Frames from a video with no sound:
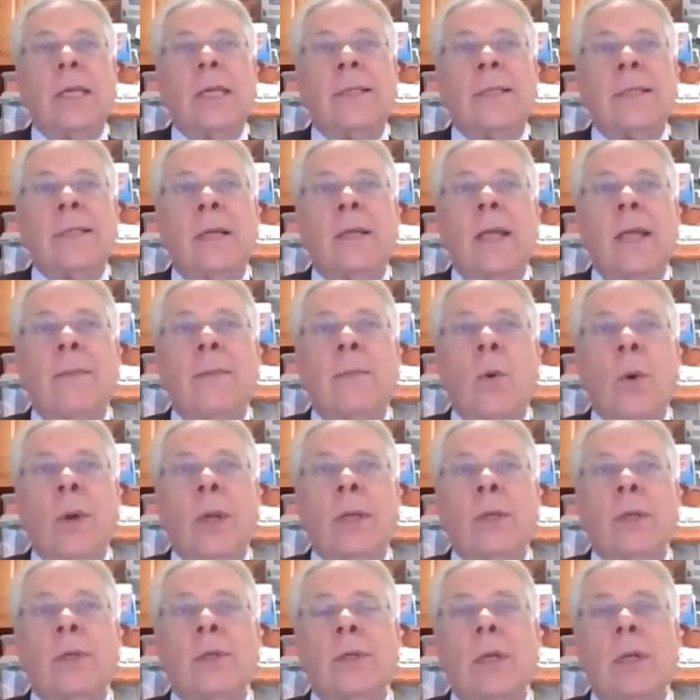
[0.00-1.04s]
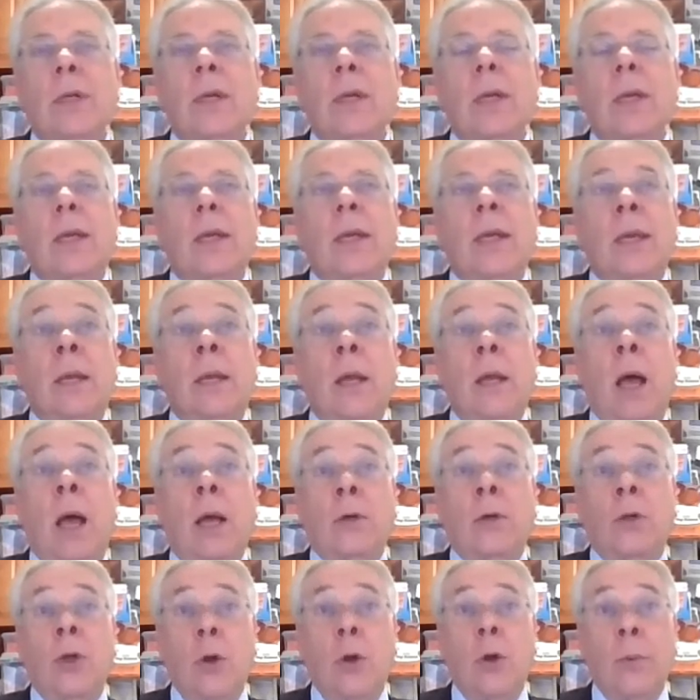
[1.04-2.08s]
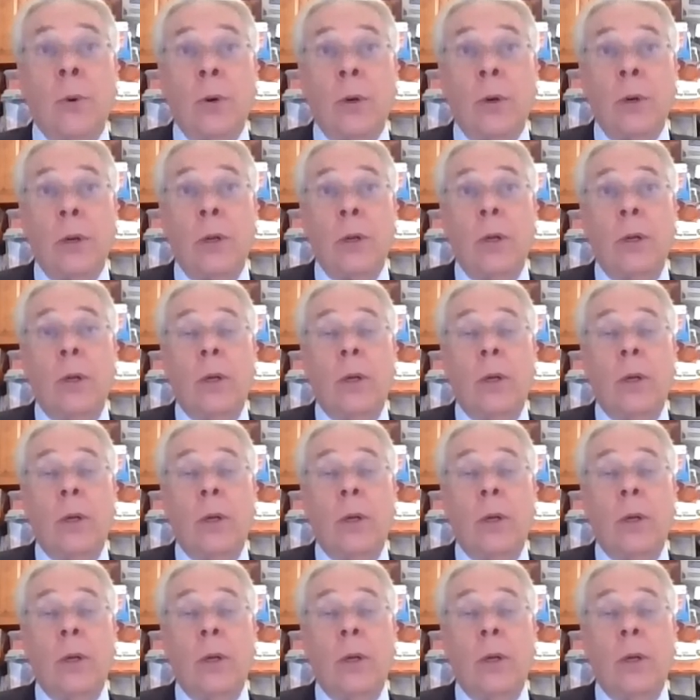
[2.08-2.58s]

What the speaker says: Sunday mornings in October